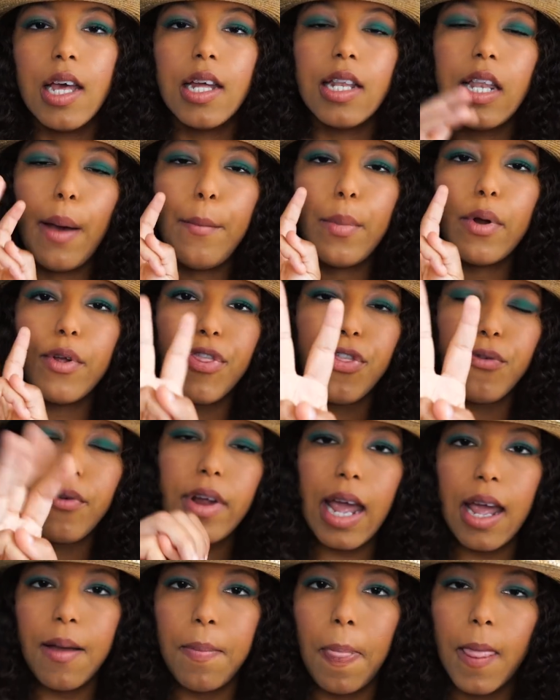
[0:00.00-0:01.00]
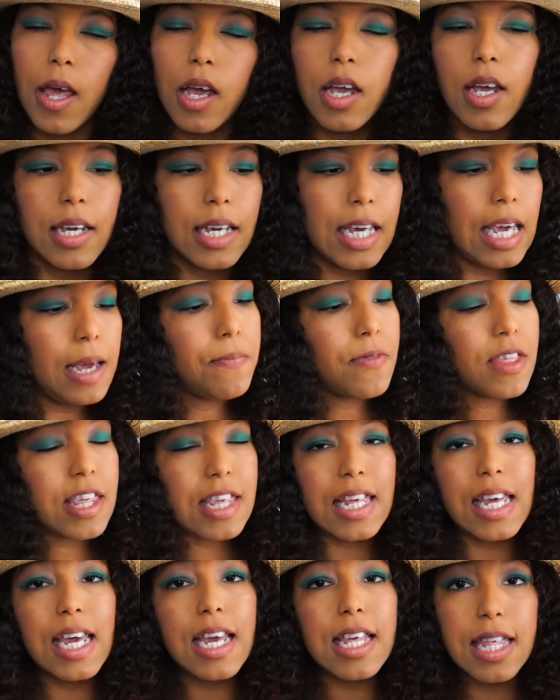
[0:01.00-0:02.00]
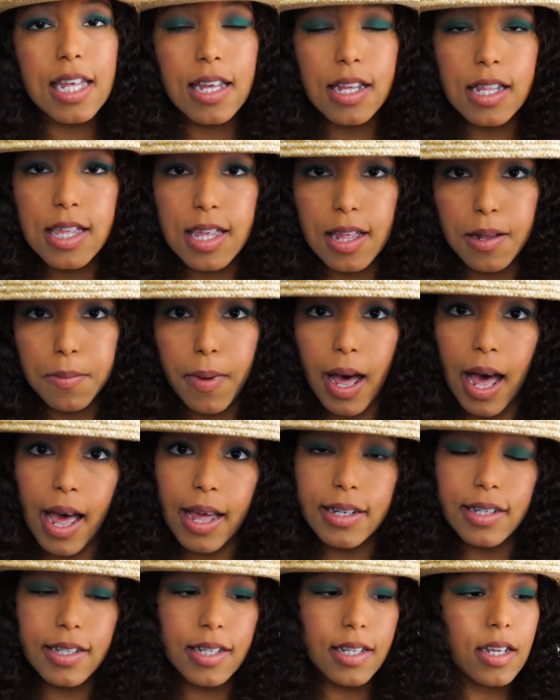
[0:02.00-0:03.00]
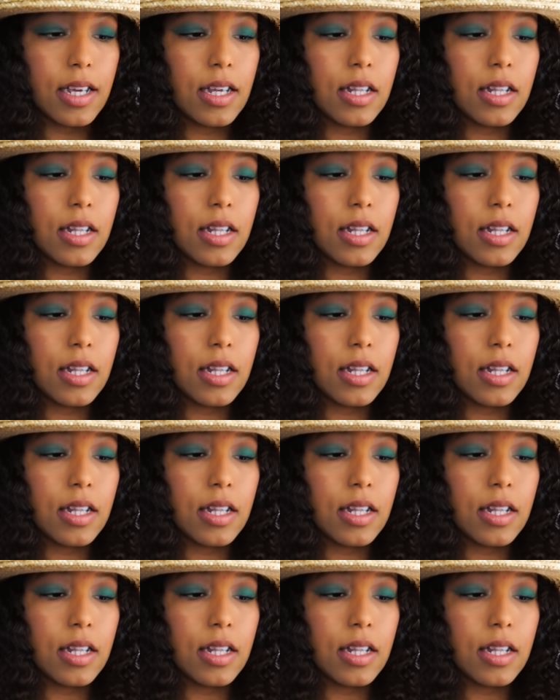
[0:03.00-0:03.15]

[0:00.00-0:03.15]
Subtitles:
Number 3, keep the seasons in mind.